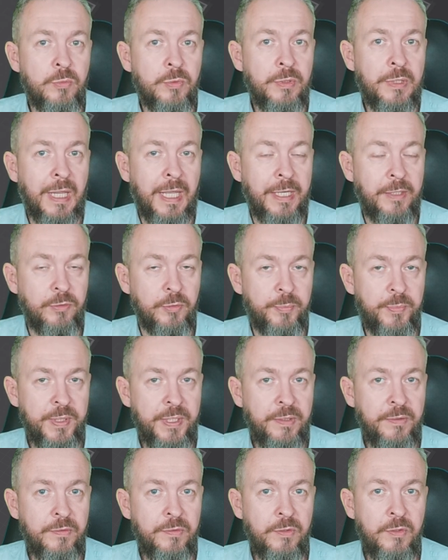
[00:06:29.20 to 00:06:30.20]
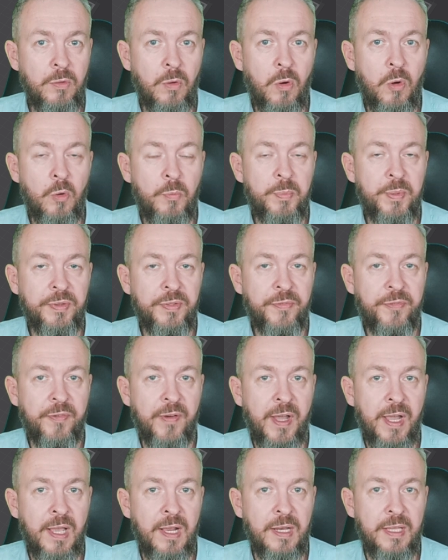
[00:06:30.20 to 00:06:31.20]
you would like to print, you open the
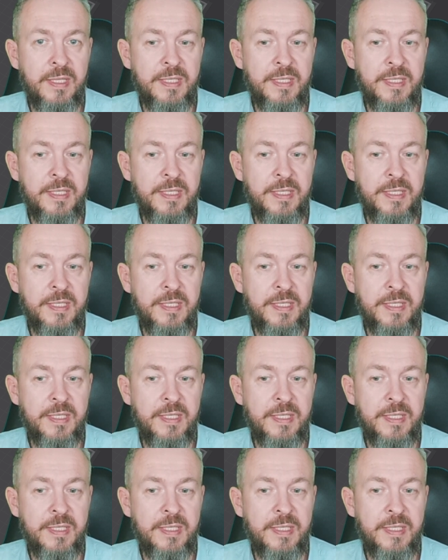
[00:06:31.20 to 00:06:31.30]
file